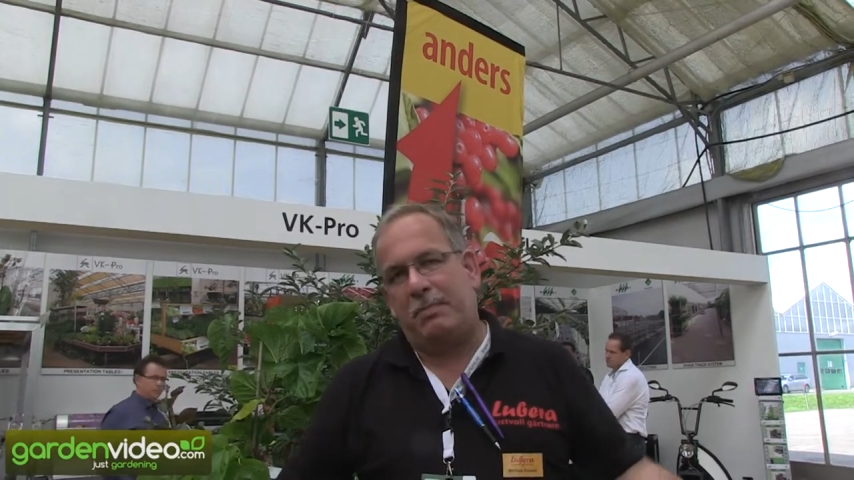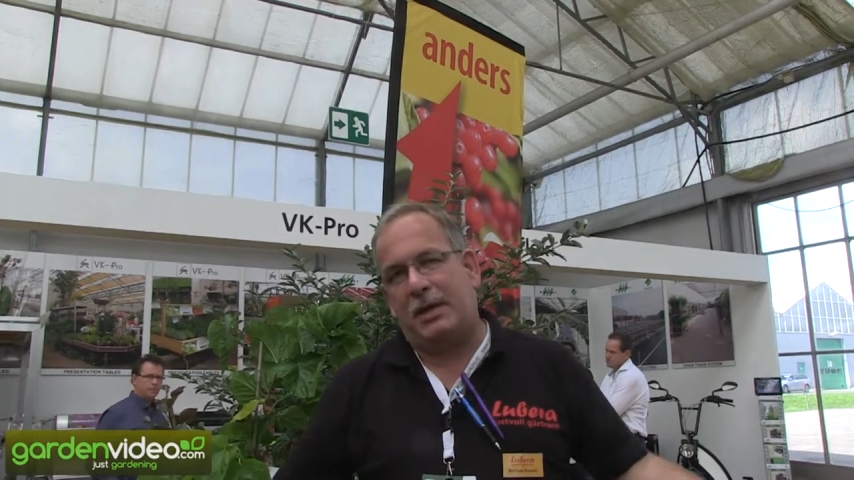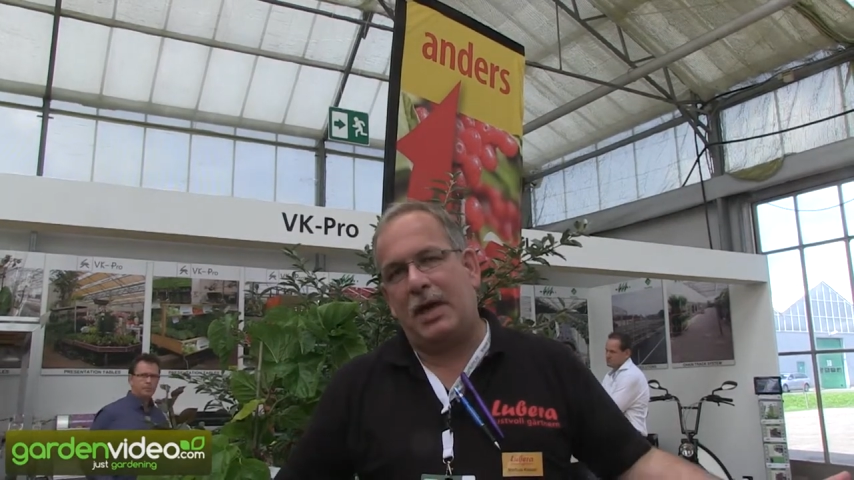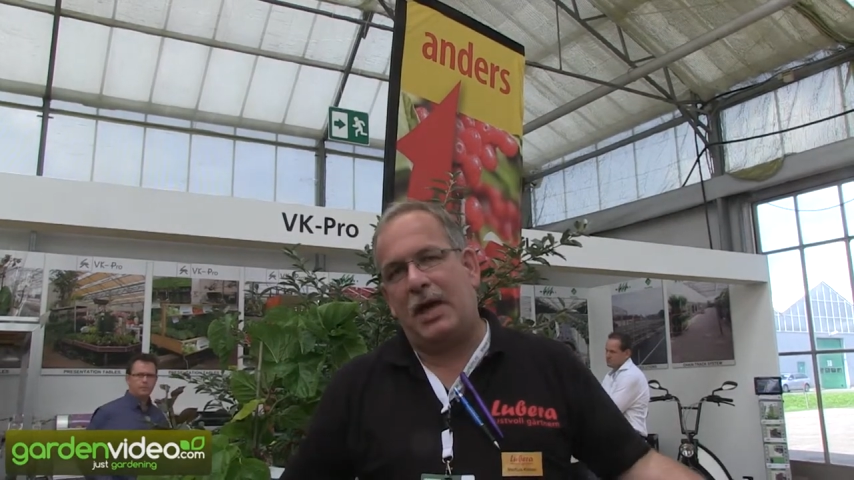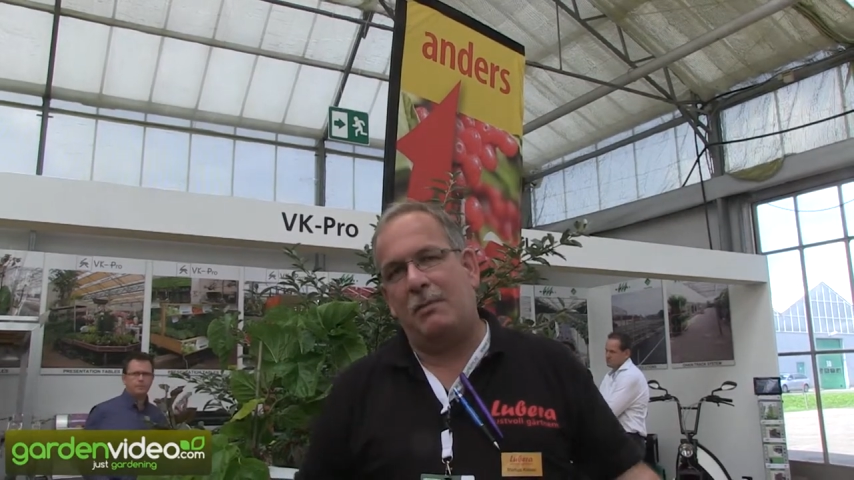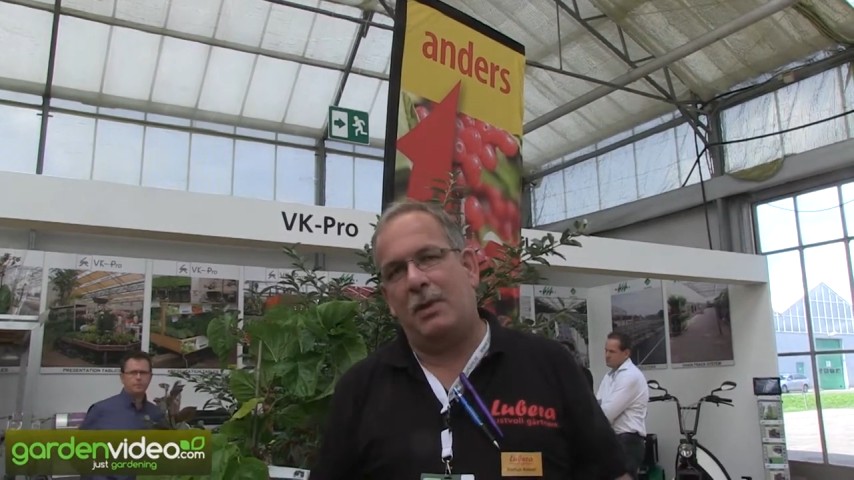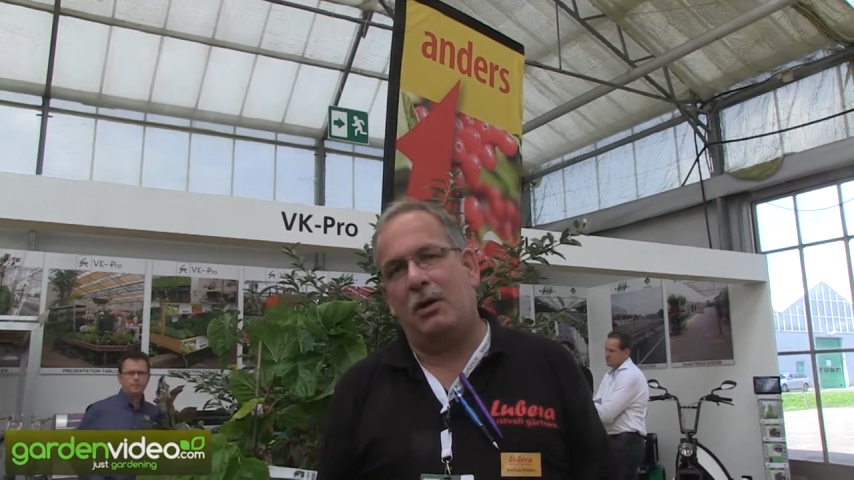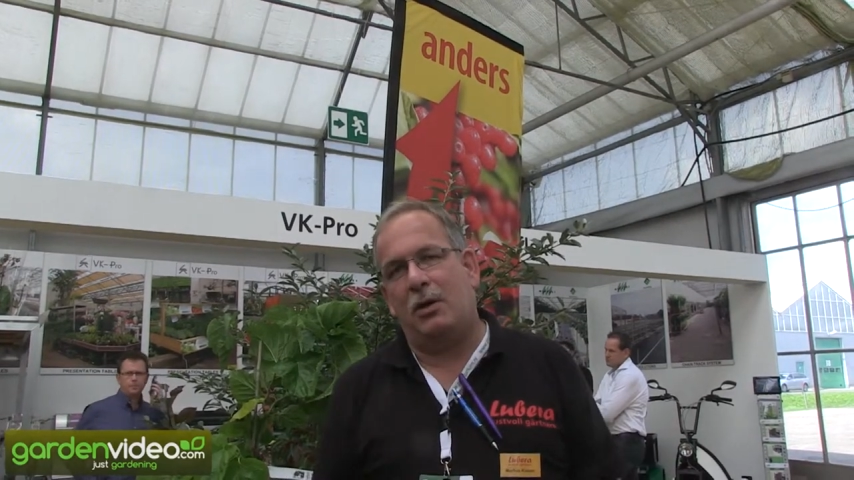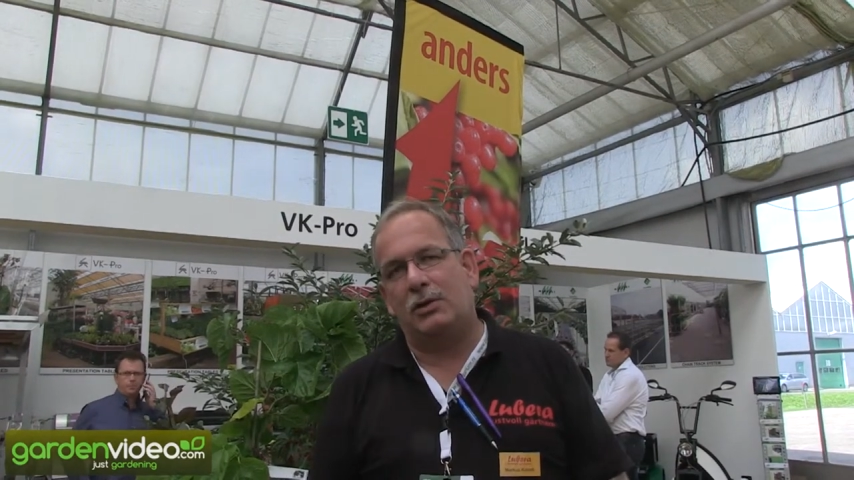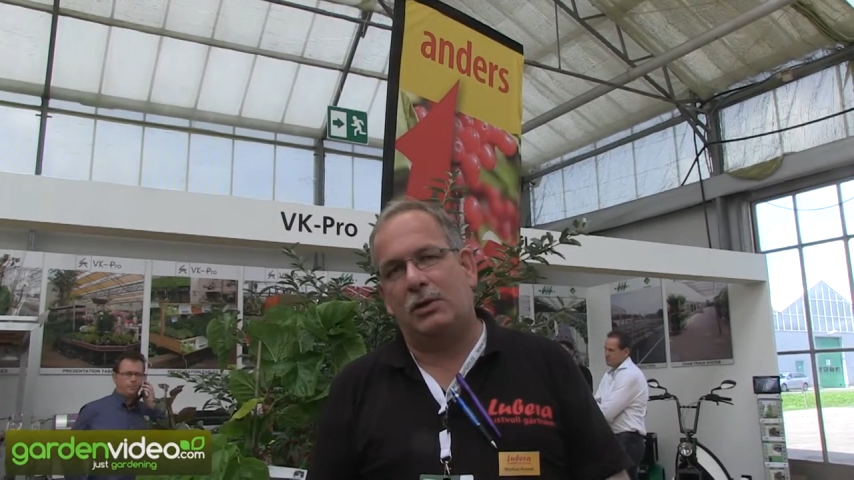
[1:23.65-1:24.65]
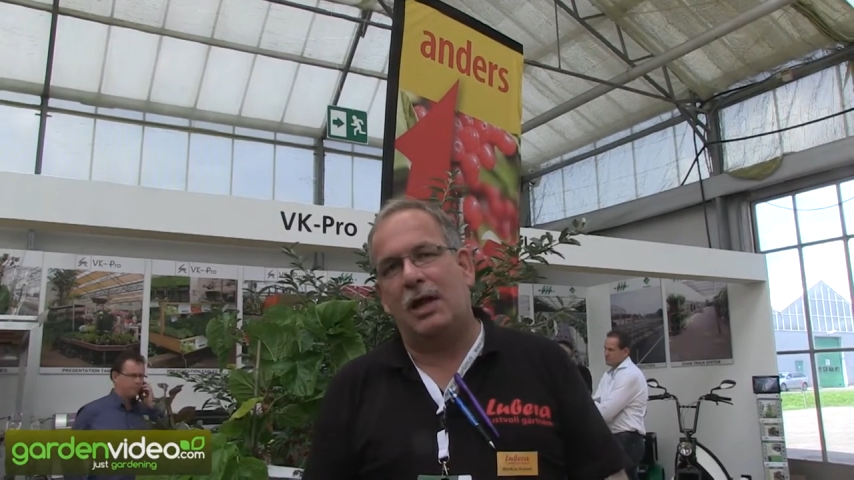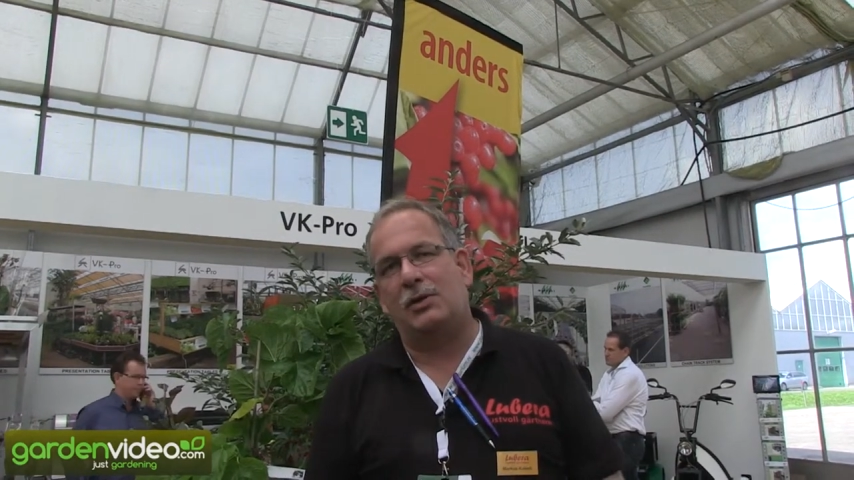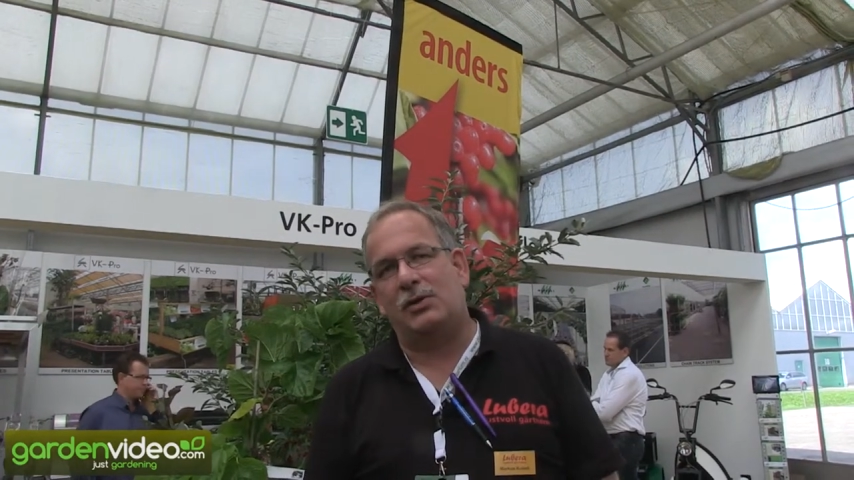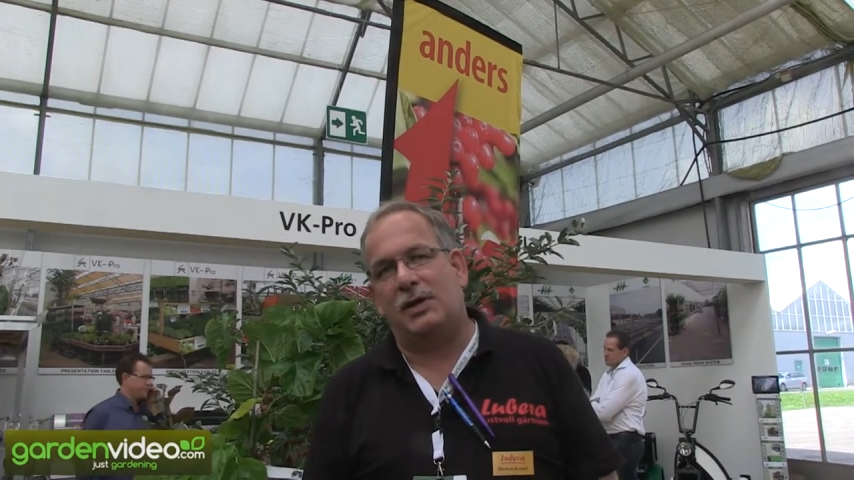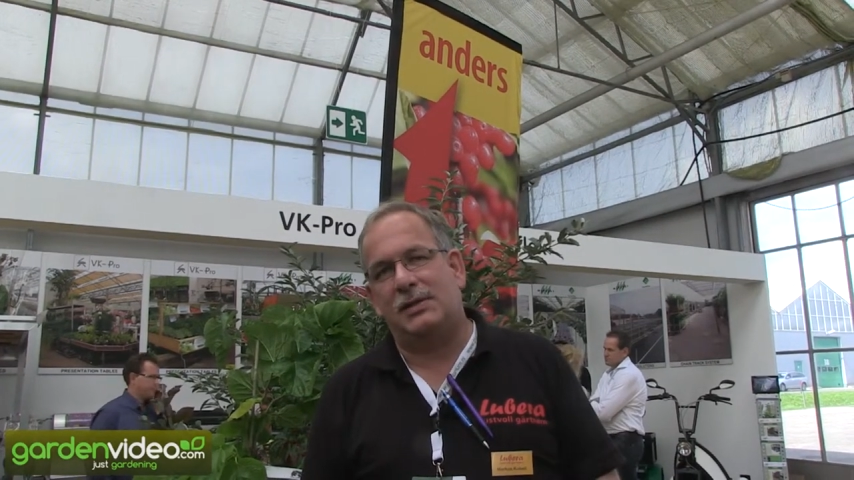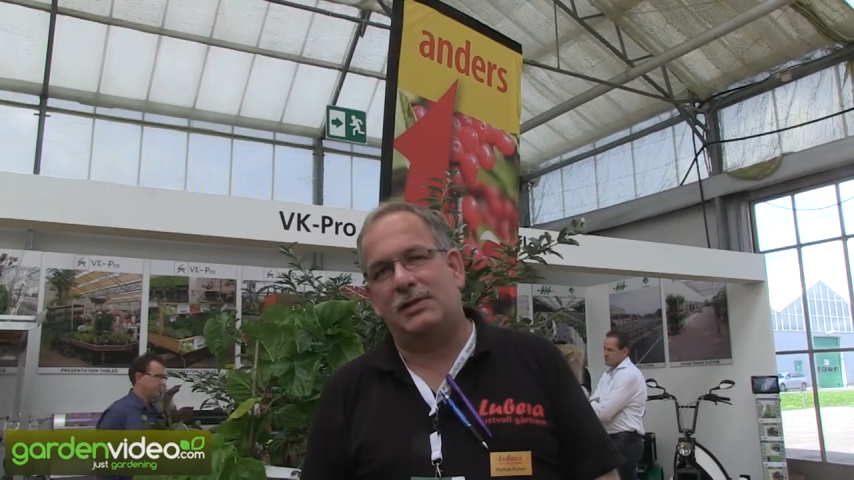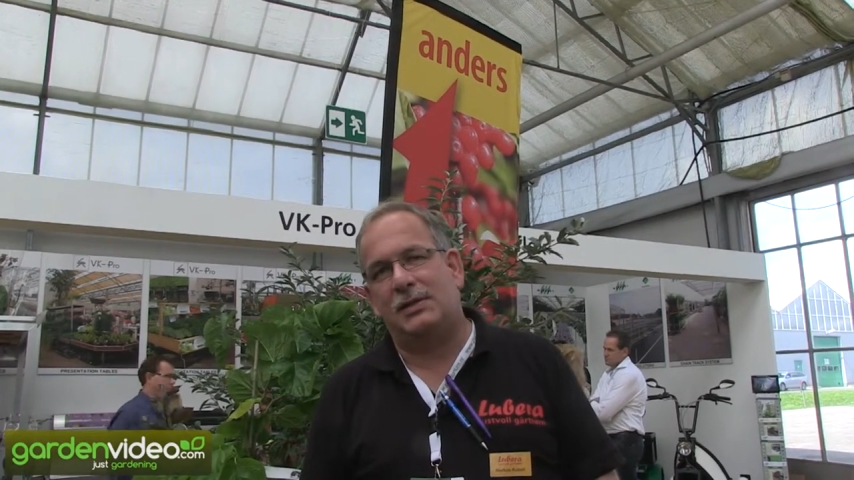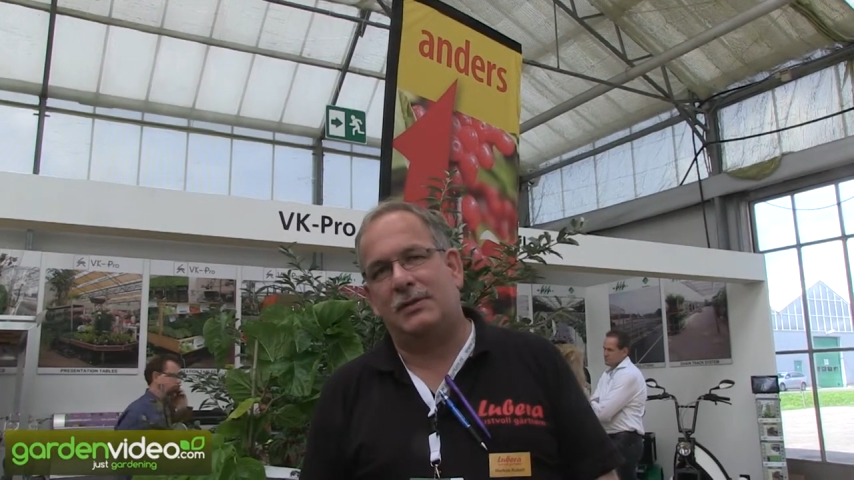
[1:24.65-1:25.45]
became a horticulturist.